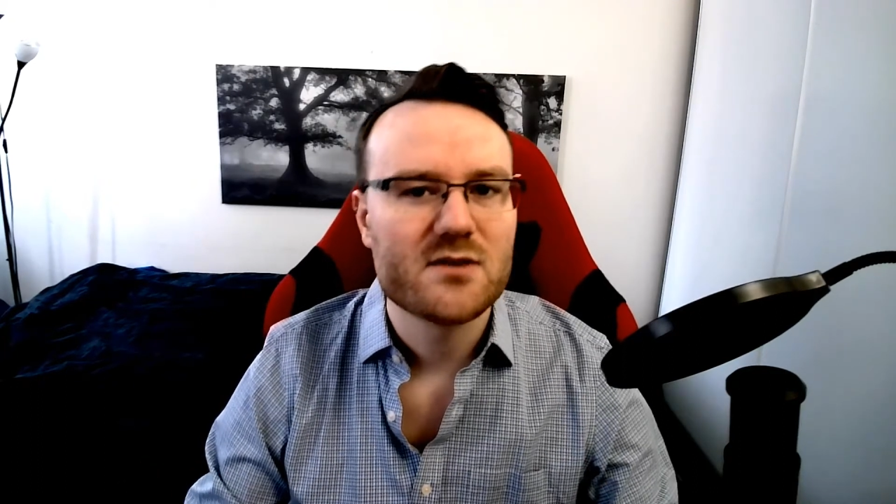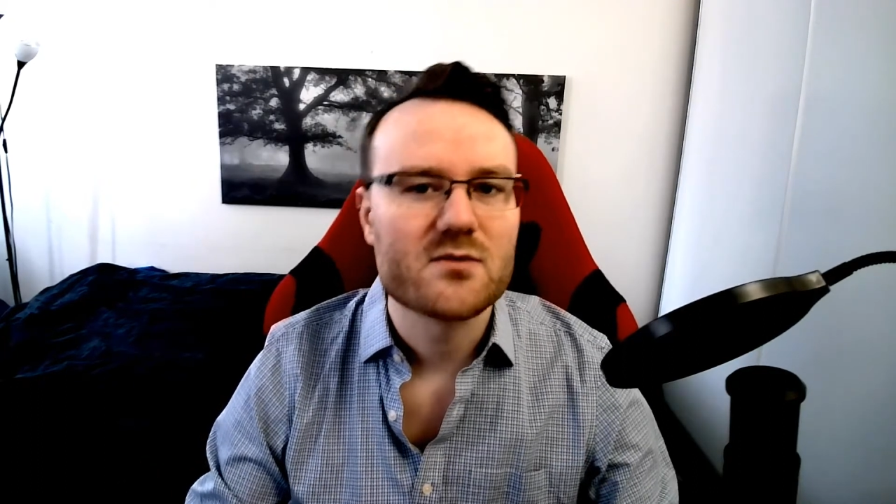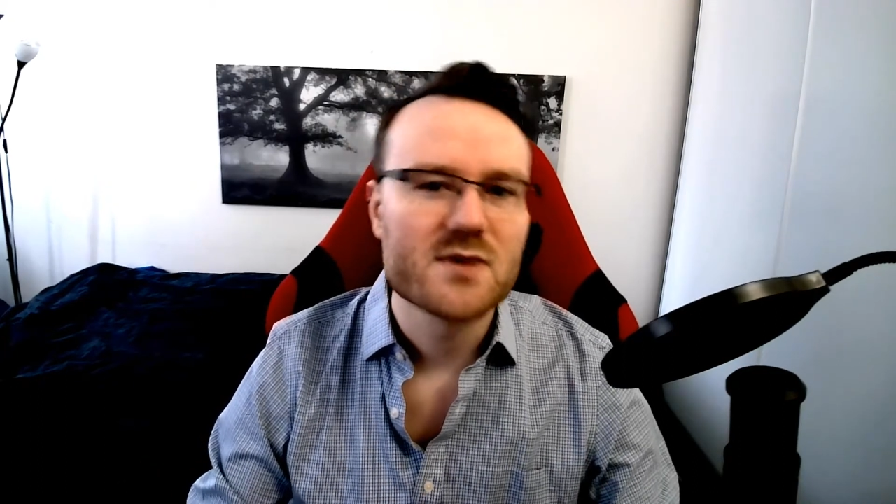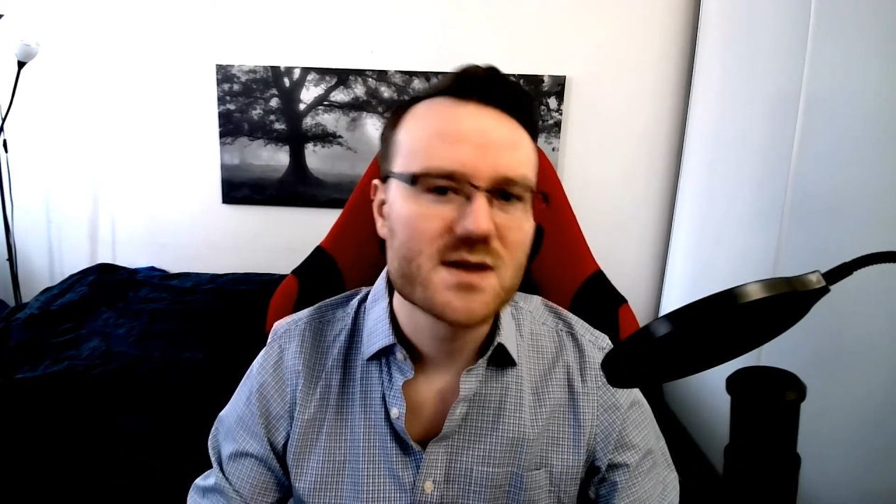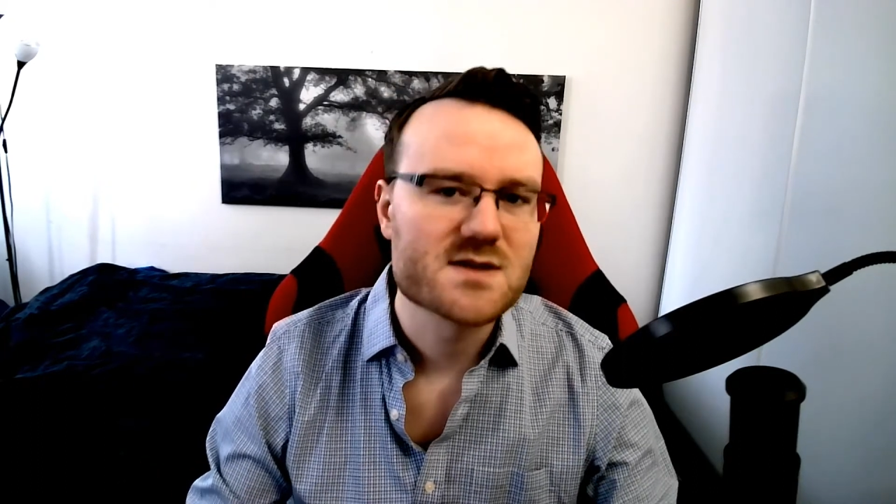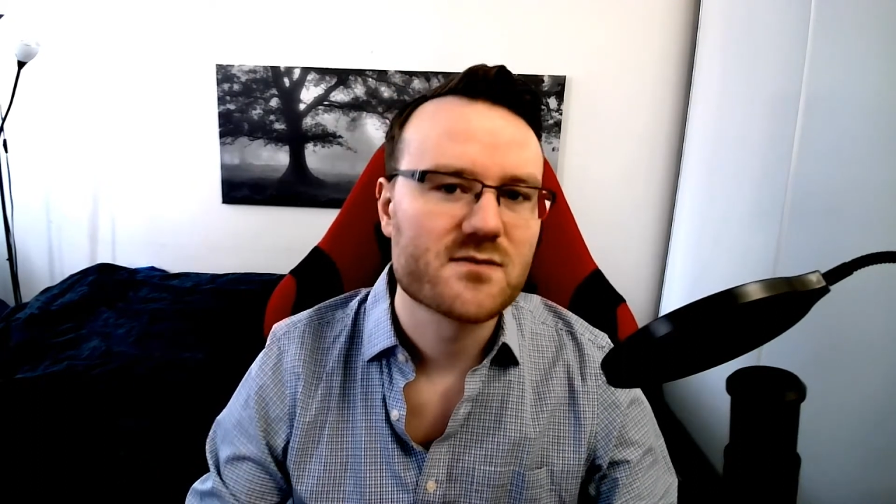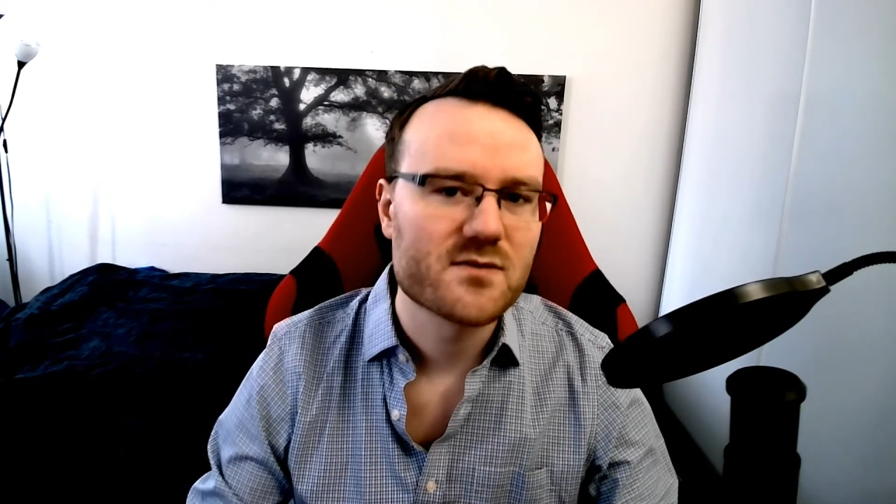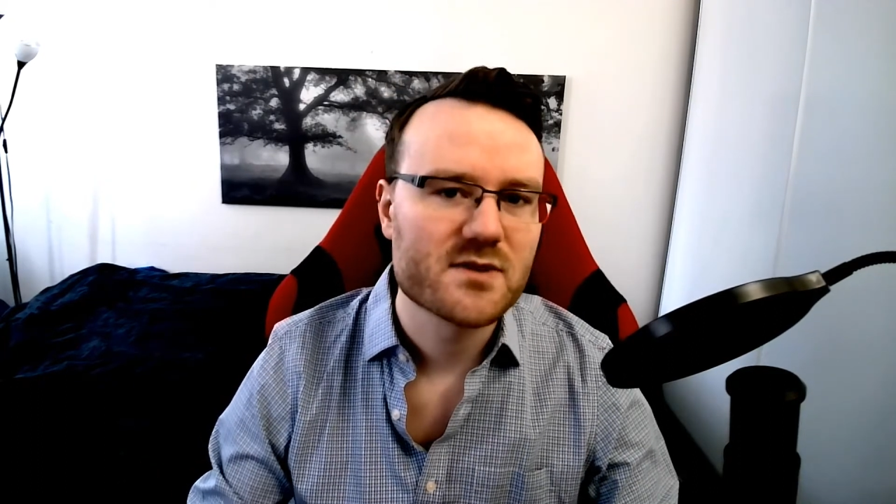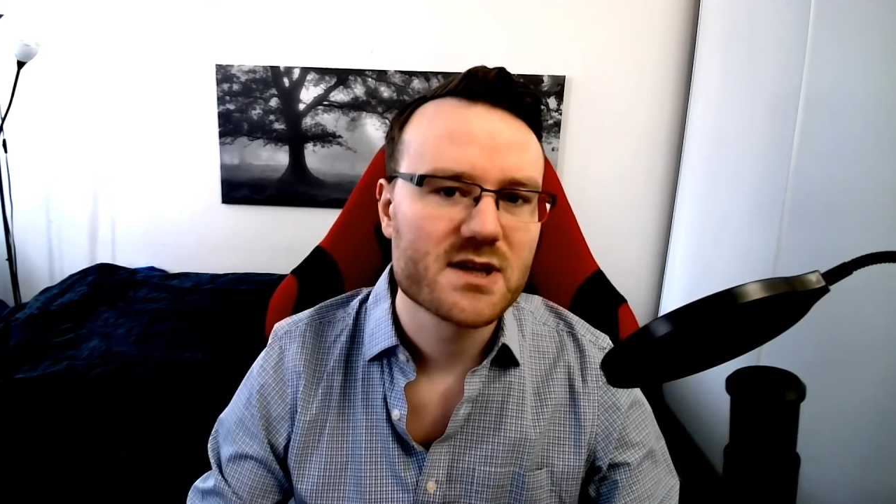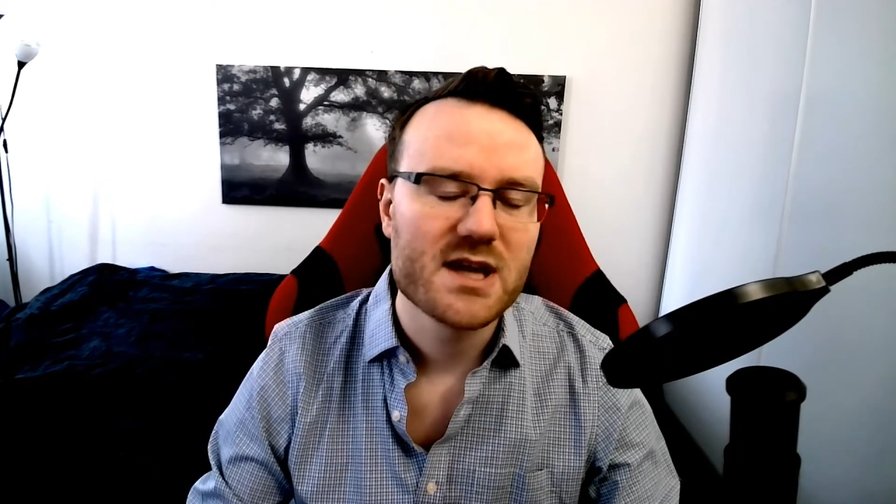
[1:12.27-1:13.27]

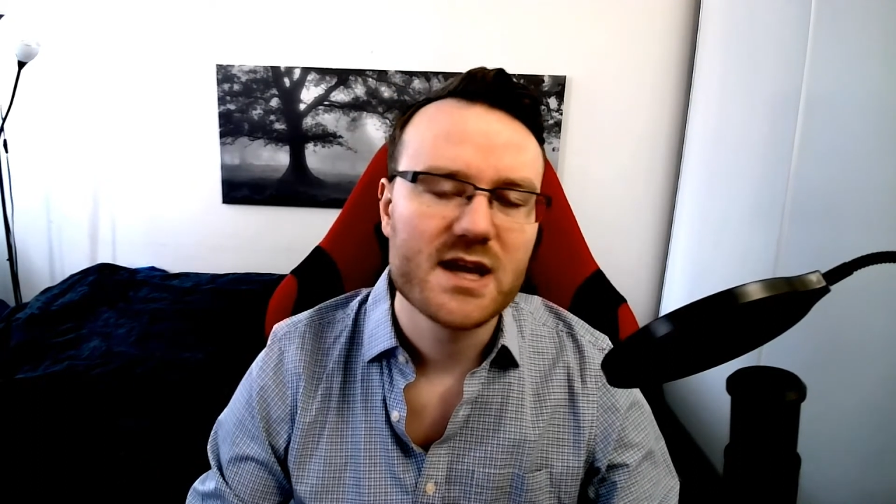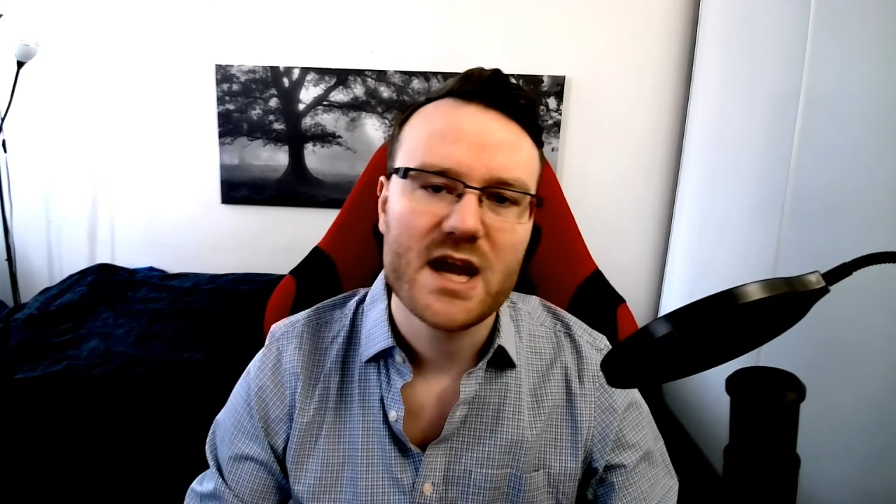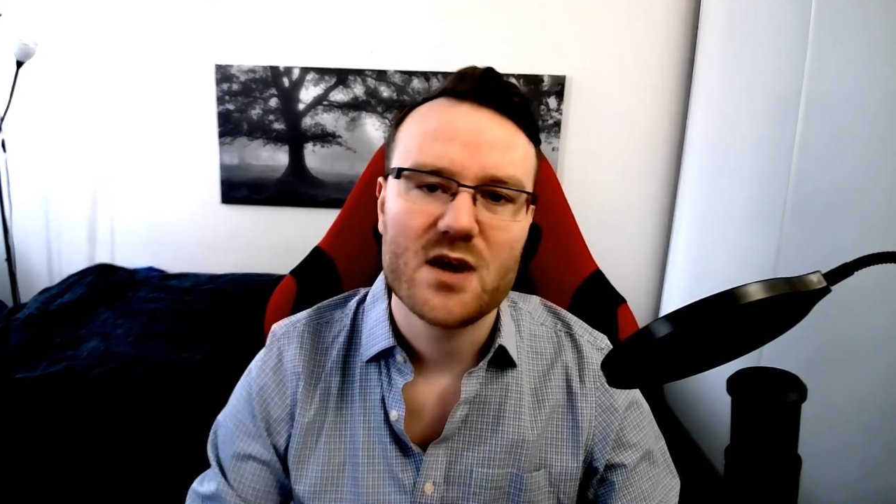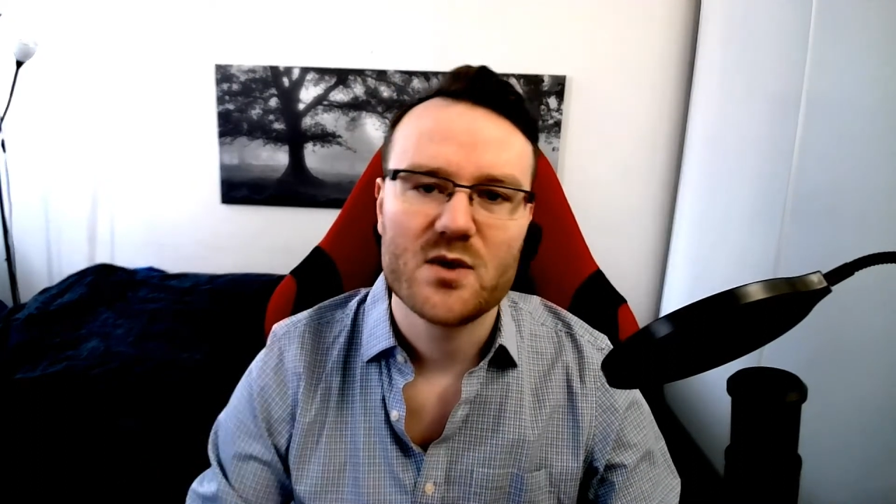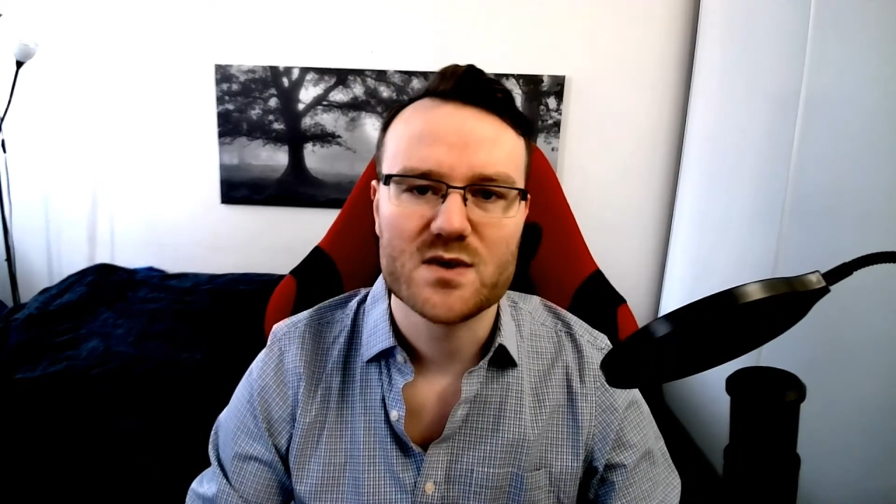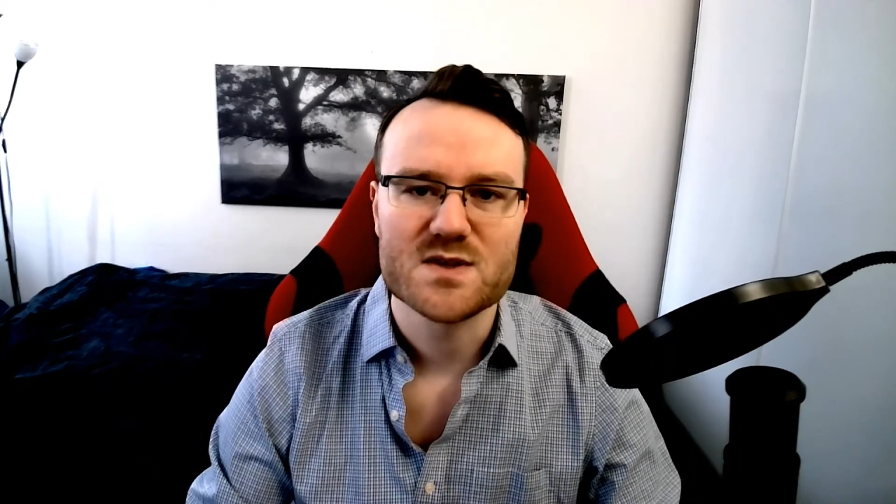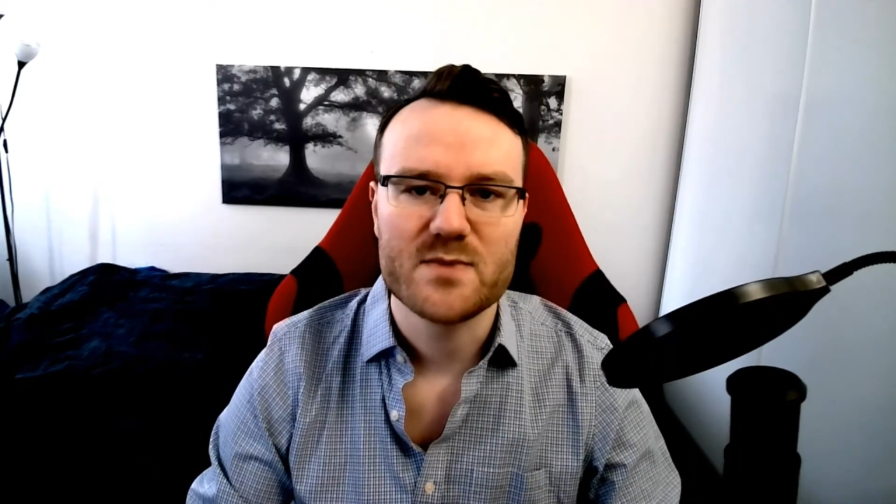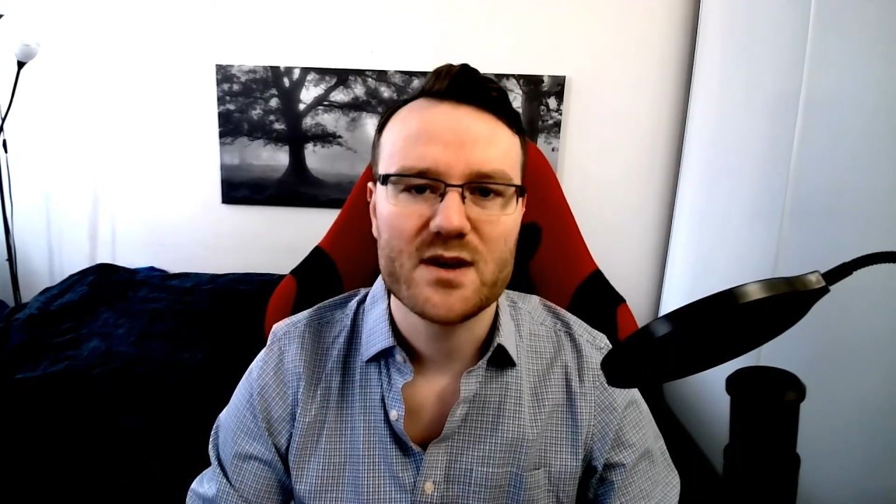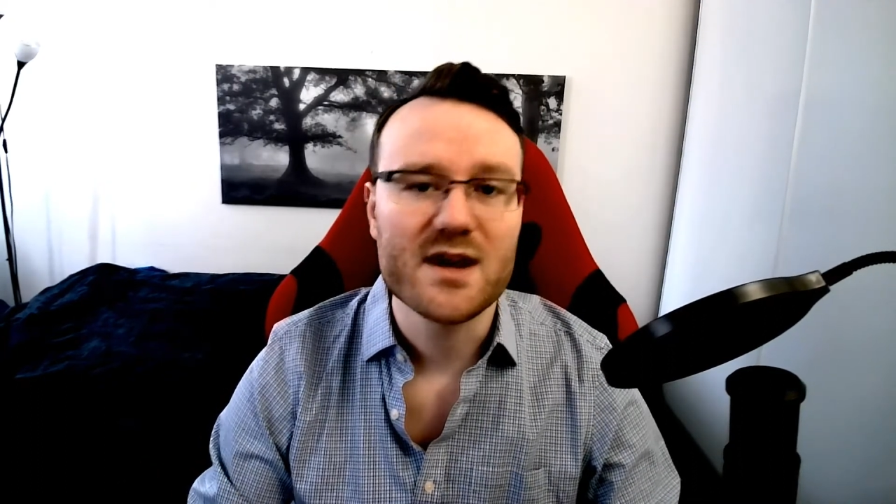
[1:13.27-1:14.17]
risk-free in how it goes about it,